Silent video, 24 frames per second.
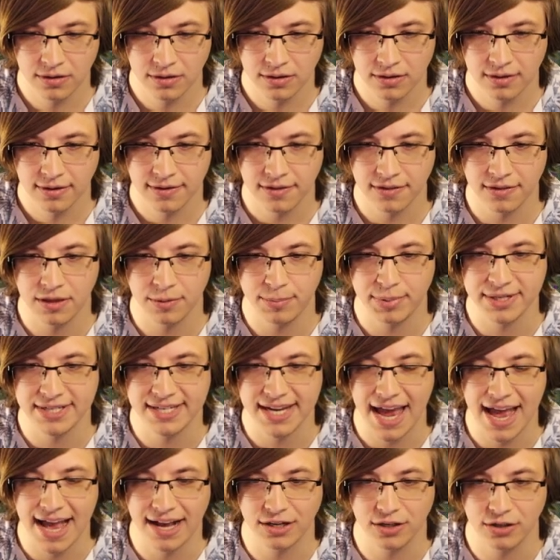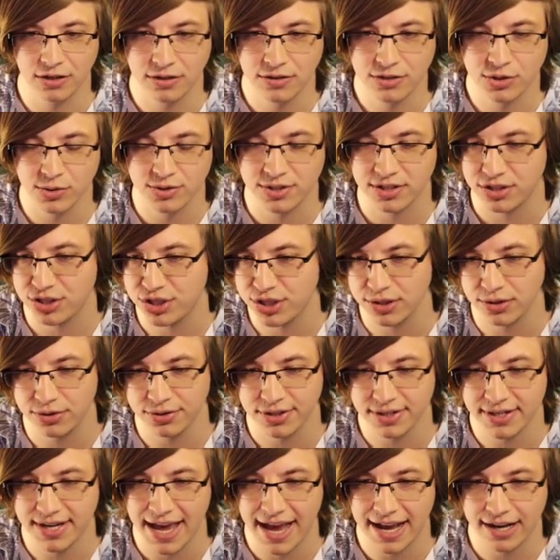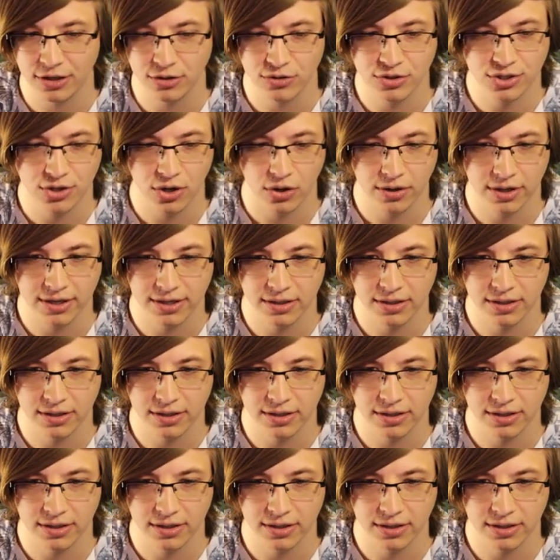The bedagger. So it's a shield and dagger starting